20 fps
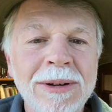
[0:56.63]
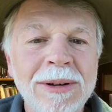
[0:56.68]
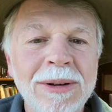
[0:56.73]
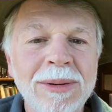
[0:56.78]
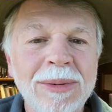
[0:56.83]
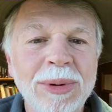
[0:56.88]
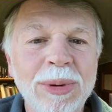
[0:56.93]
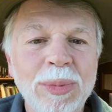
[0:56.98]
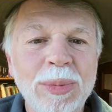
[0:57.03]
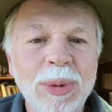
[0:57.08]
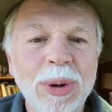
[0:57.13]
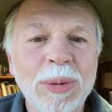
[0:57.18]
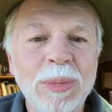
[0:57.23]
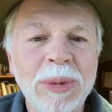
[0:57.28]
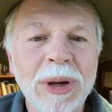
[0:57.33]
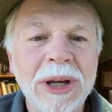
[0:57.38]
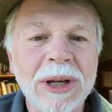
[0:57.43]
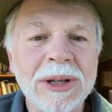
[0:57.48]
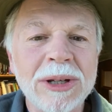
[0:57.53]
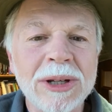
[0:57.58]
would put
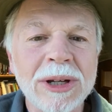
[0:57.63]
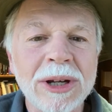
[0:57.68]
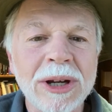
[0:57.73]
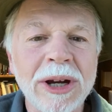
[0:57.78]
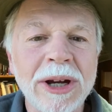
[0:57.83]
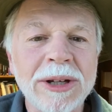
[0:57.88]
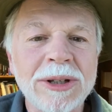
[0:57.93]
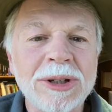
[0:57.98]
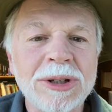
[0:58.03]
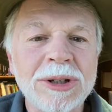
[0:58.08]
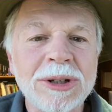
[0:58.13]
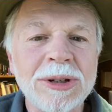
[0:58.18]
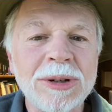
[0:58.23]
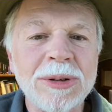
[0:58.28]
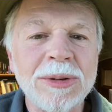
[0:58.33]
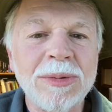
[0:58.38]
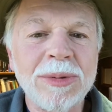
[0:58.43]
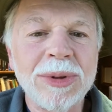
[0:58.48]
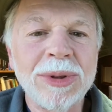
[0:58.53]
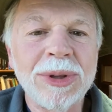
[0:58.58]
me in touch
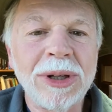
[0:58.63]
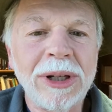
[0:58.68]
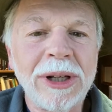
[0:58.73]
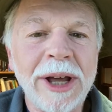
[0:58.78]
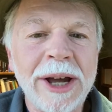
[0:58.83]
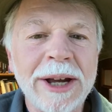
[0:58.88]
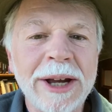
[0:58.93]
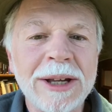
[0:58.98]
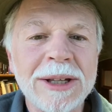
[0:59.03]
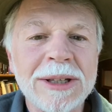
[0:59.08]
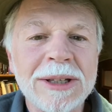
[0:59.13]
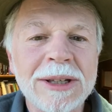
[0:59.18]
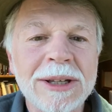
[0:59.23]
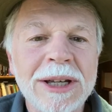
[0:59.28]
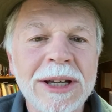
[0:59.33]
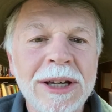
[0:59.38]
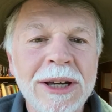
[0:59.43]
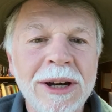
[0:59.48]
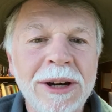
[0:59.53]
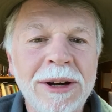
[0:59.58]
with the
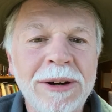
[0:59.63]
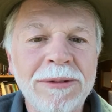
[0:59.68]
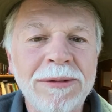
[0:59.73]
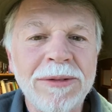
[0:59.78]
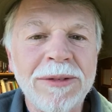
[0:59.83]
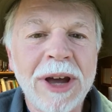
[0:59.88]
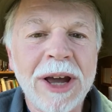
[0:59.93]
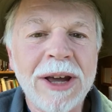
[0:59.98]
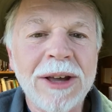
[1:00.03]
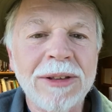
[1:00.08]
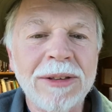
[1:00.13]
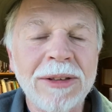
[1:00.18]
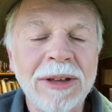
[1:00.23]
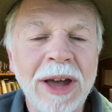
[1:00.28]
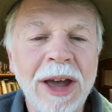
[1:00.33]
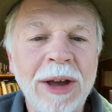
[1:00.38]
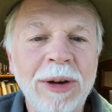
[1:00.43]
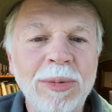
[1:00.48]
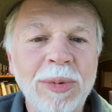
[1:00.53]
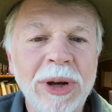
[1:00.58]
legacy of faith
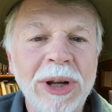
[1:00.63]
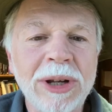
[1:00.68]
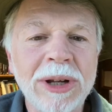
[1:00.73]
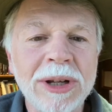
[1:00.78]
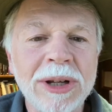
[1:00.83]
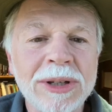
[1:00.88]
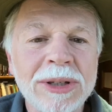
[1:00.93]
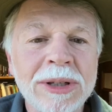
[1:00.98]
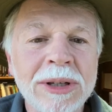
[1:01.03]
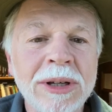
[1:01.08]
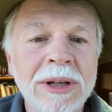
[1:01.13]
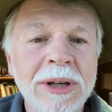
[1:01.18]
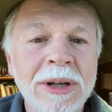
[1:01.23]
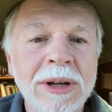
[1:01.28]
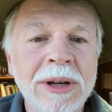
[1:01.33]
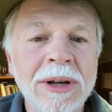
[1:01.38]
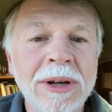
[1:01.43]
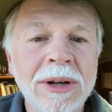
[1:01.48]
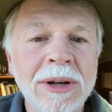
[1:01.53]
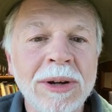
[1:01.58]
and witness
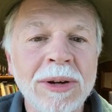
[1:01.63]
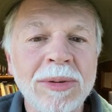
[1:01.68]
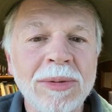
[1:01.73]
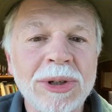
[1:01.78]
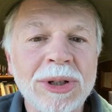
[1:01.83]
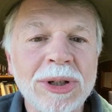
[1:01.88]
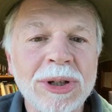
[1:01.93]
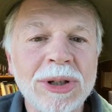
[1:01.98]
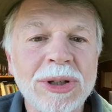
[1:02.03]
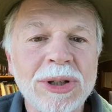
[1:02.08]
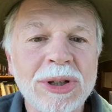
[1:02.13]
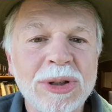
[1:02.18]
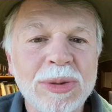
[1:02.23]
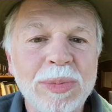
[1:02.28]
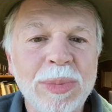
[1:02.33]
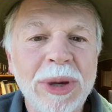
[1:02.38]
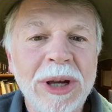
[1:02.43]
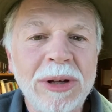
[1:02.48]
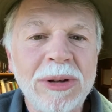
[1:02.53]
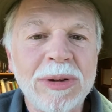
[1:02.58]
which could
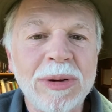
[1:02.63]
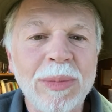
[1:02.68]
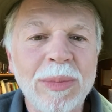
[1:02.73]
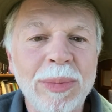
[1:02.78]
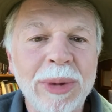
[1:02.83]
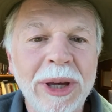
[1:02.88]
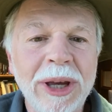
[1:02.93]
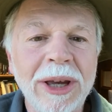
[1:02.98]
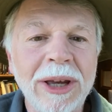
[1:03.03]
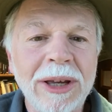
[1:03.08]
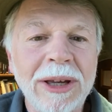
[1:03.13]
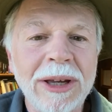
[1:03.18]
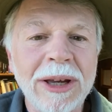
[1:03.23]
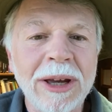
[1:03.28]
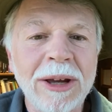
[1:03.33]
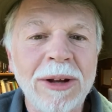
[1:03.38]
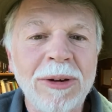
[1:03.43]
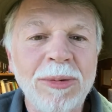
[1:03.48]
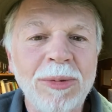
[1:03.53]
speak to me in